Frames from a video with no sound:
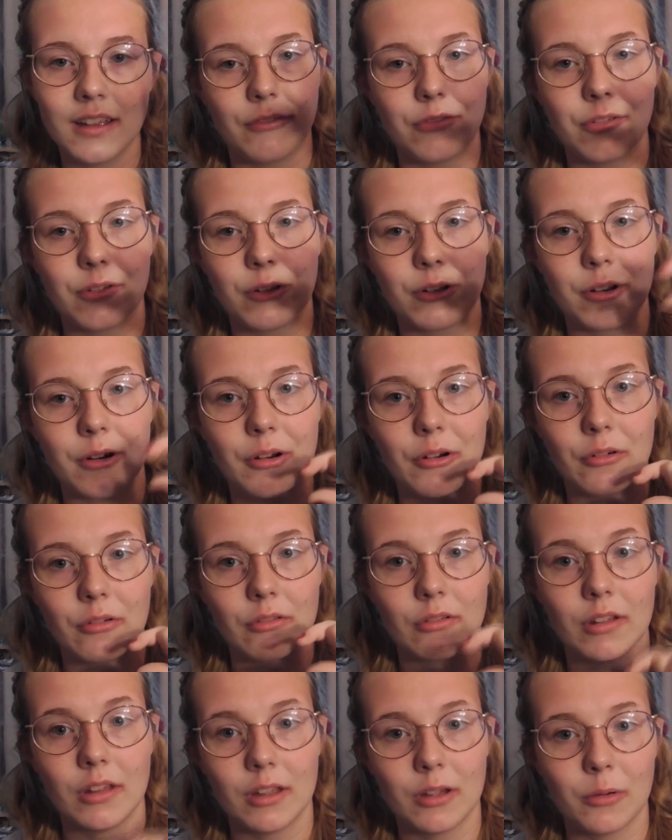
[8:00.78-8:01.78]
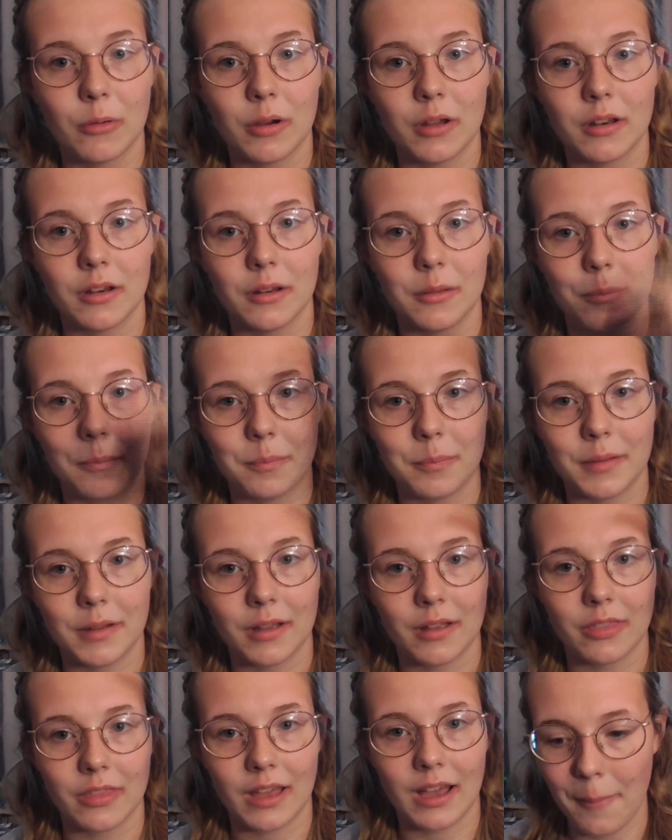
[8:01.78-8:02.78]
If you're really wanting to be
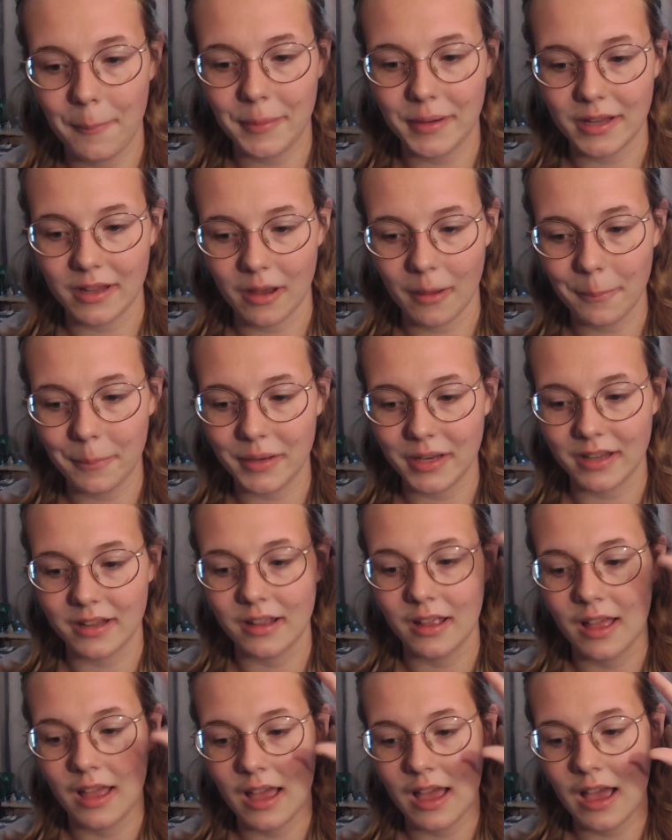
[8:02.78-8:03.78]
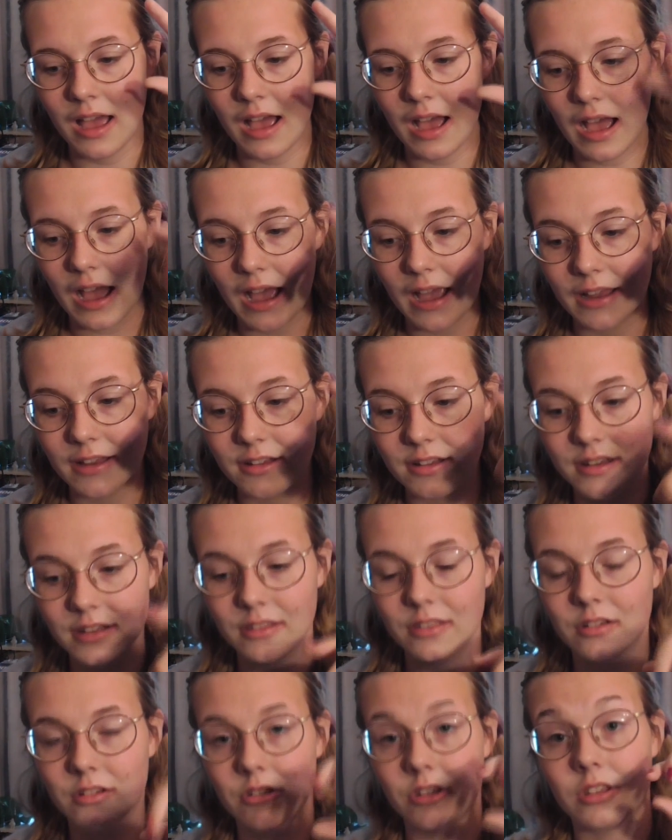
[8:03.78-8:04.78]
on the uppity, I
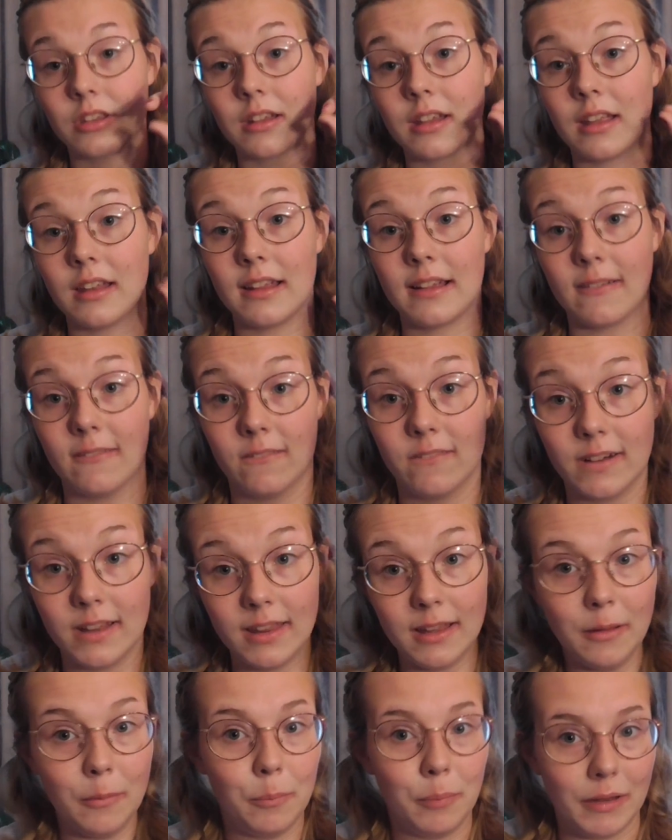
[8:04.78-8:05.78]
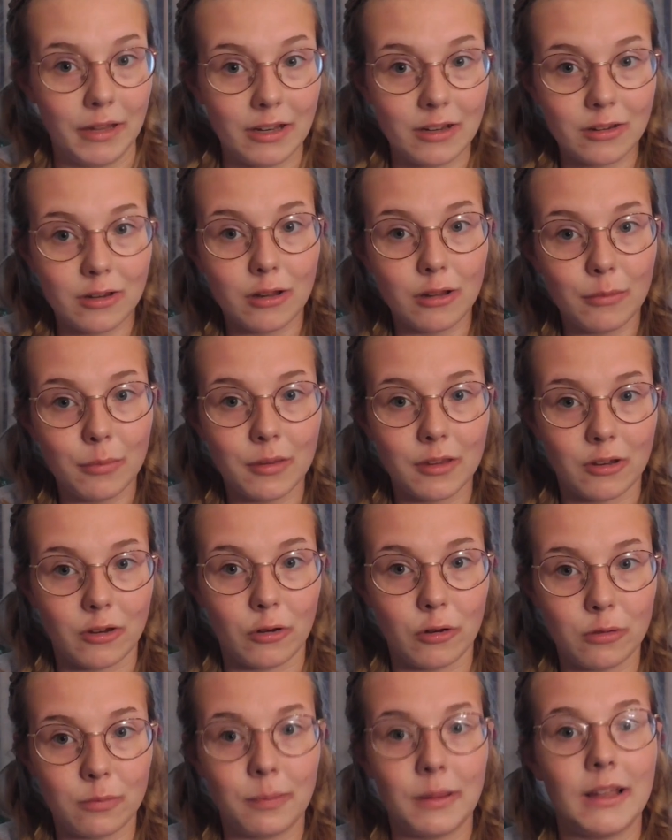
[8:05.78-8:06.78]
either just get like really big tubes of
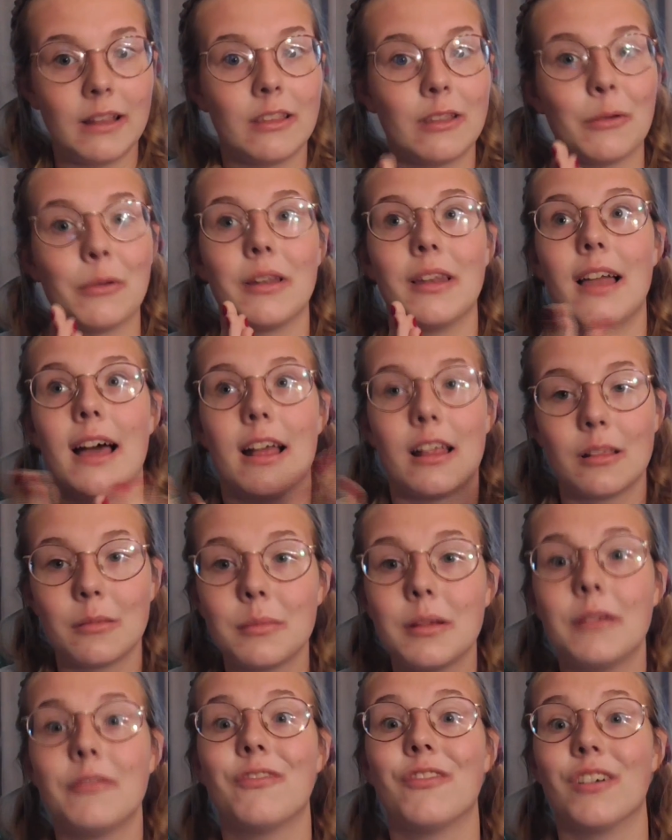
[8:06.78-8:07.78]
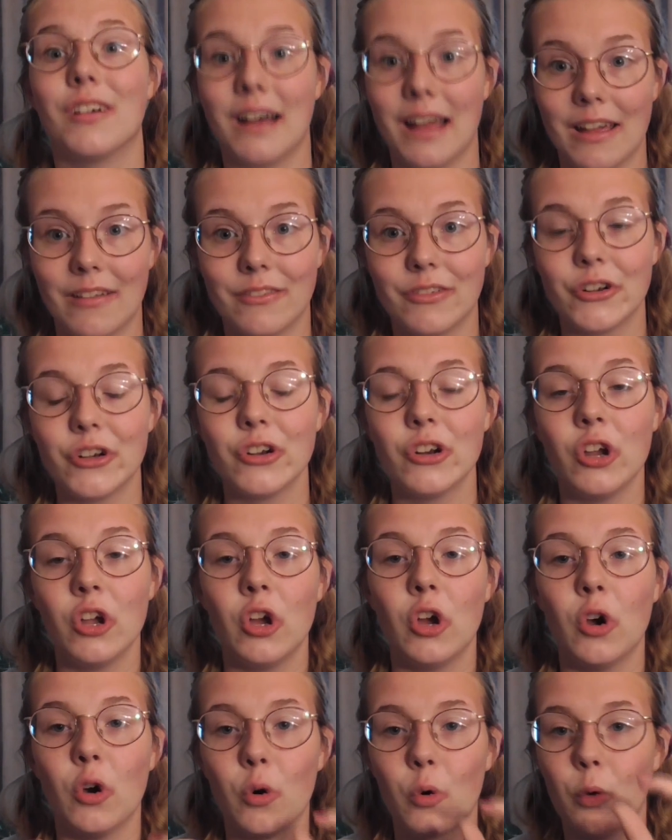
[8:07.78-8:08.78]
toothpaste so it lasts me forever,
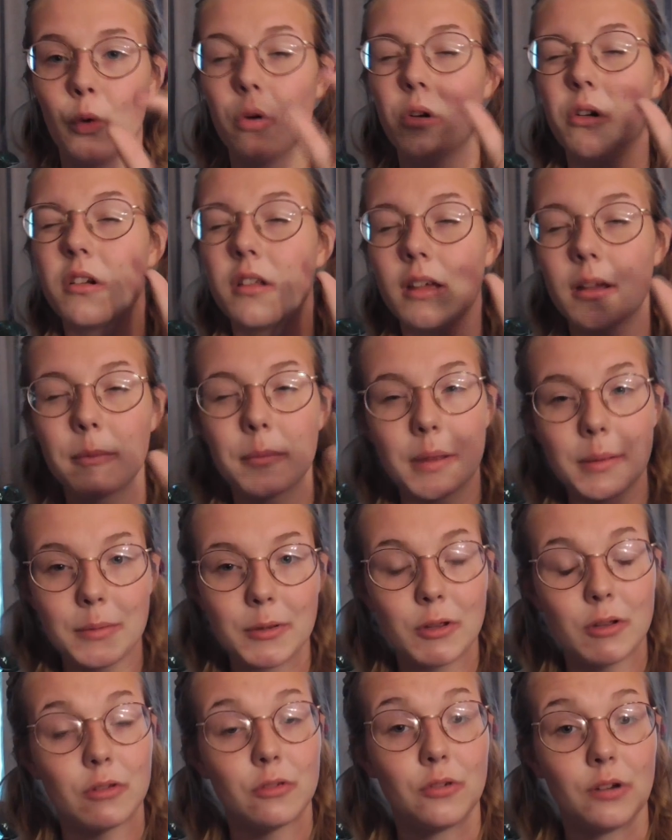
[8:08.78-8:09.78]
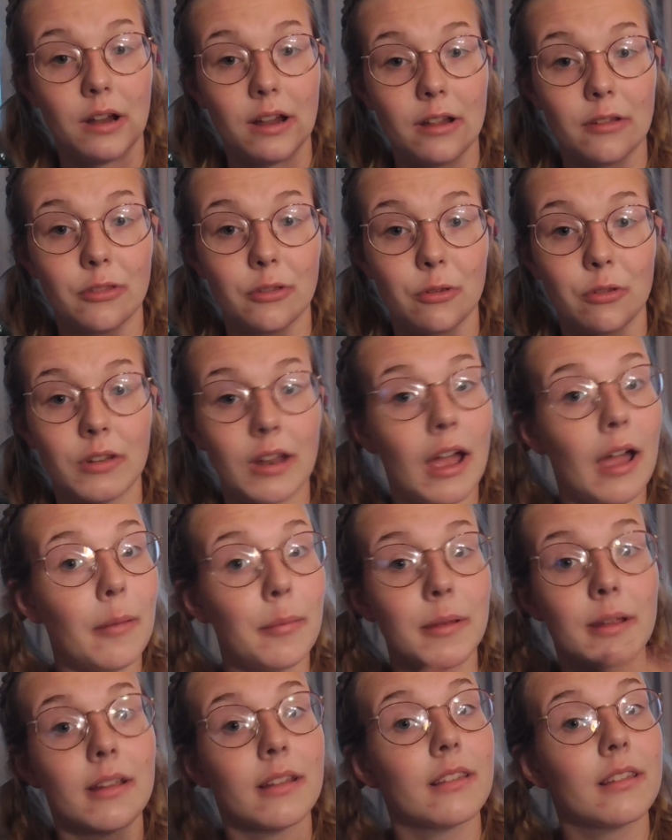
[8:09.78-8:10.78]
or like maybe you can try out those
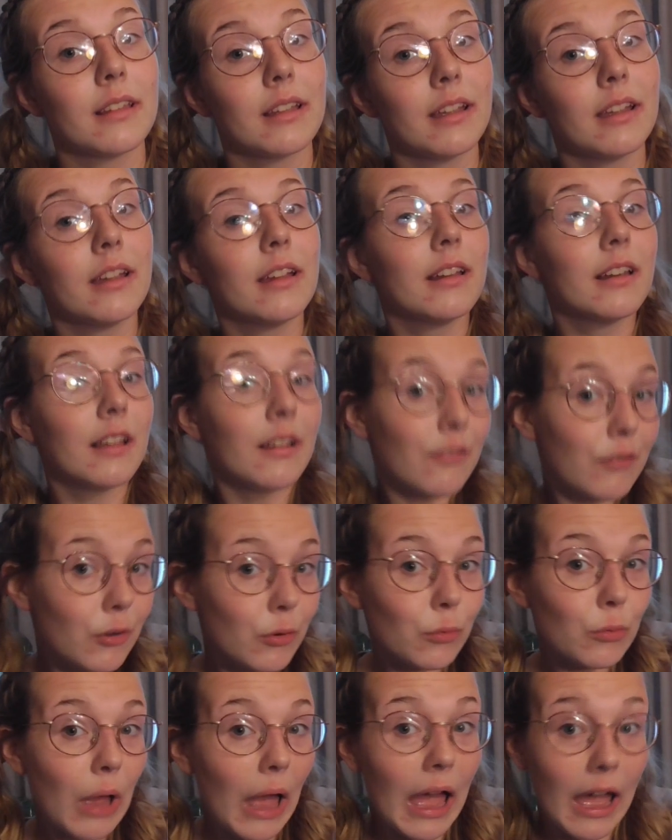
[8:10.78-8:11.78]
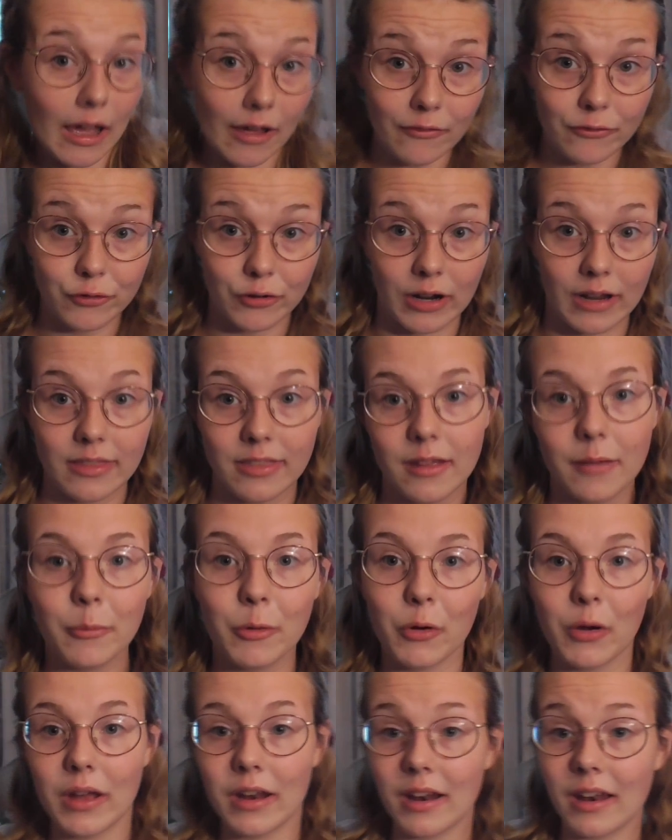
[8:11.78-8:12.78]
tablets. And if you have tried them,
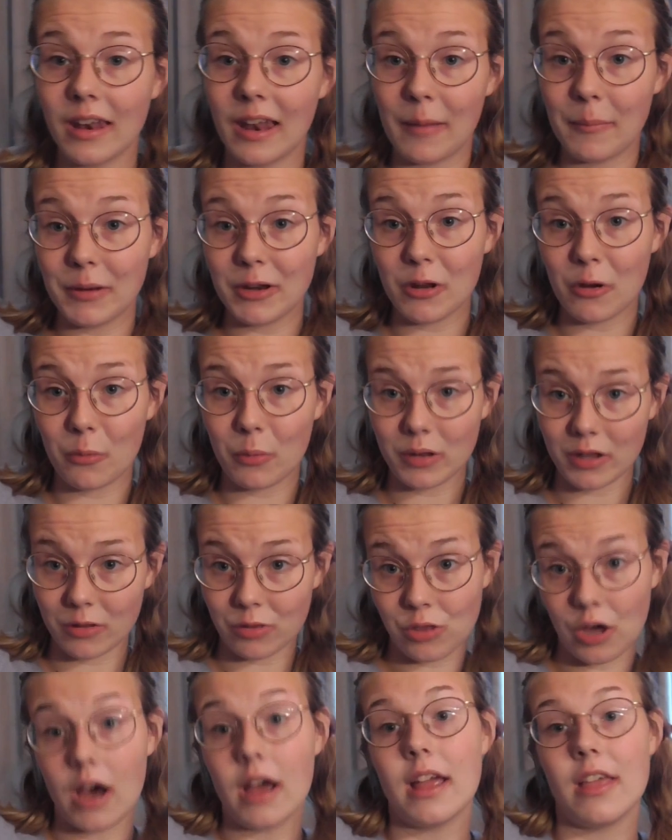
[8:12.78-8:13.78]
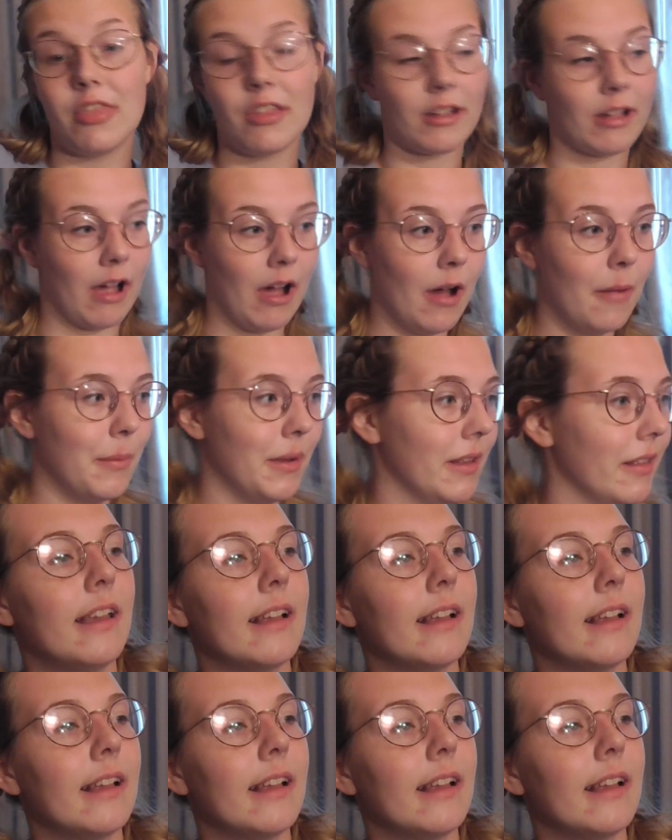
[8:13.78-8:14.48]
go ahead and let me know what you thought in the comments.